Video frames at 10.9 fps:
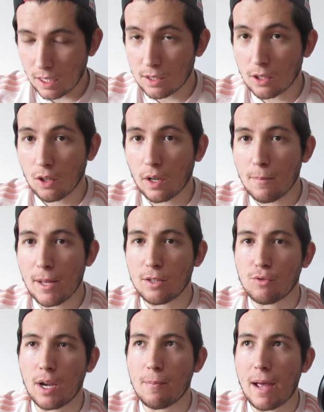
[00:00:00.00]
it's a
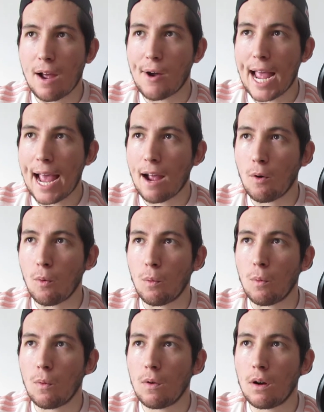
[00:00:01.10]
documentary about
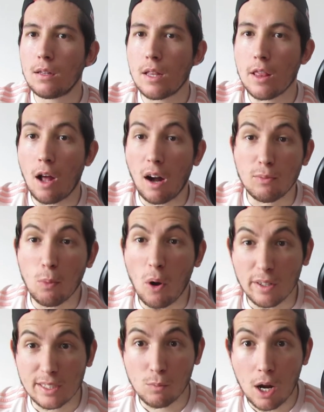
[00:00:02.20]
how life
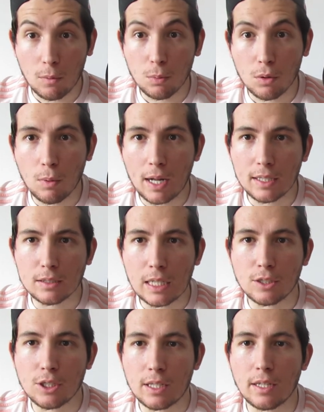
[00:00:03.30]
was in World War One,
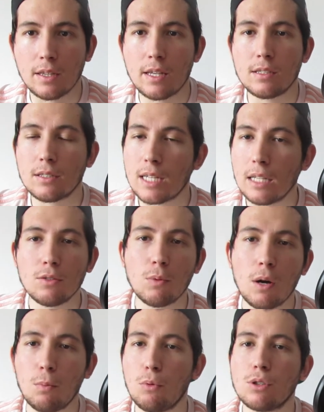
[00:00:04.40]
essentially. There's tons of
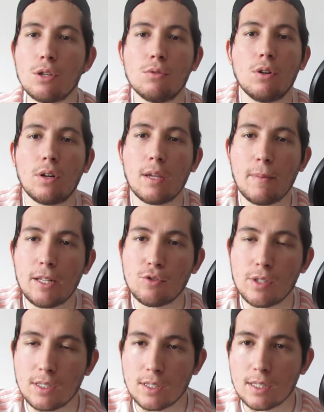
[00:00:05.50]
World War Two
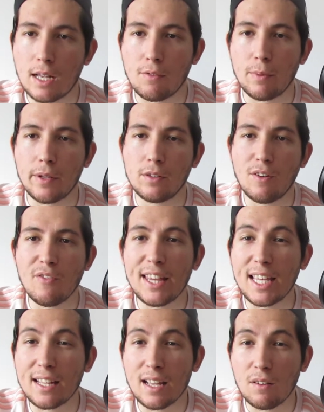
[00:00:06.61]
documentaries and stuff, but not really
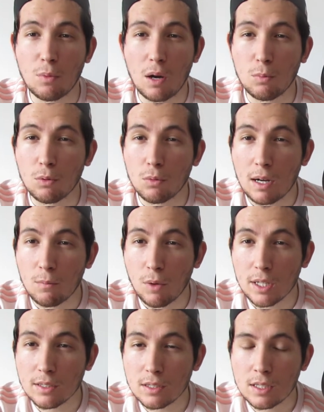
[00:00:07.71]
enough World War One
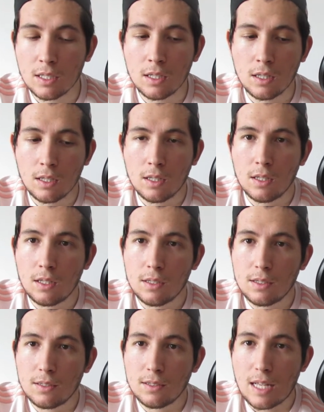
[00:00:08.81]
ones.
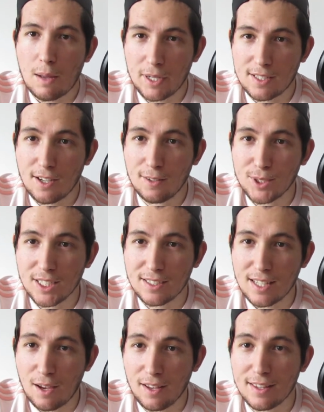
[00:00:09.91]
How many times can you
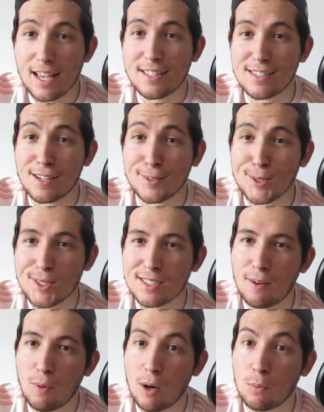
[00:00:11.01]
say that's a tongue twister?
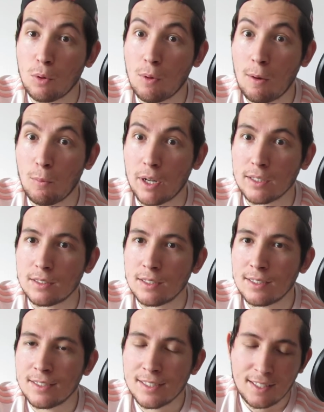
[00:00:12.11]
World War One ones.
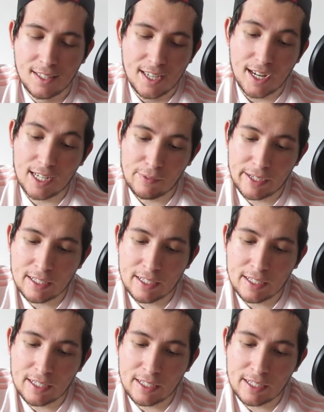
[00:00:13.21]
Anyway,